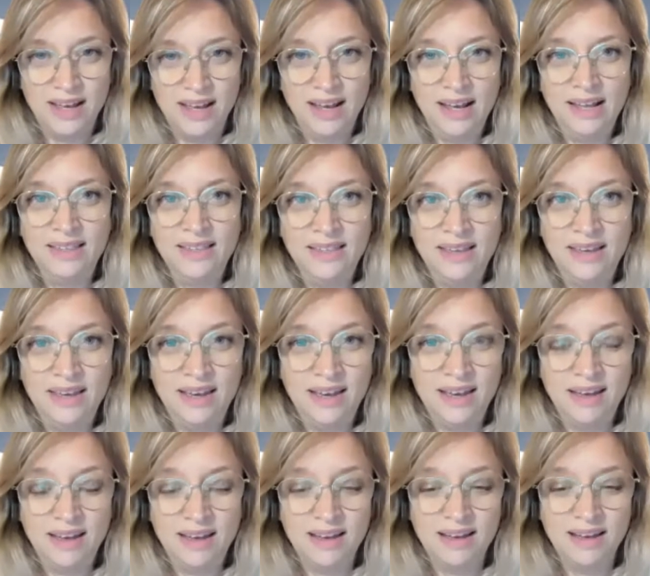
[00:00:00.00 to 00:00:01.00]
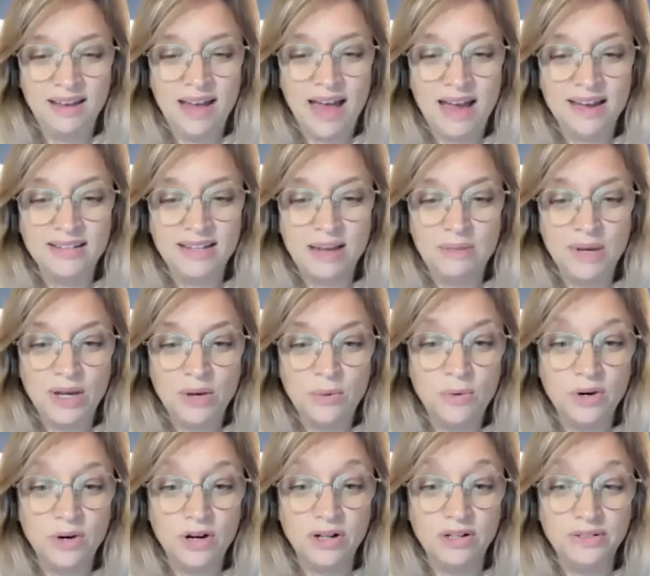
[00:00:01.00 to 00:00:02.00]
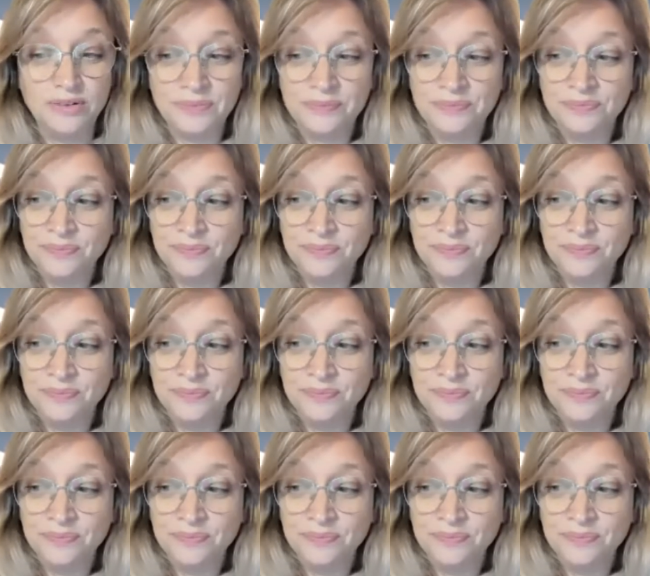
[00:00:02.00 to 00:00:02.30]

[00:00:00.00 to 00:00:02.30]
in the academic world.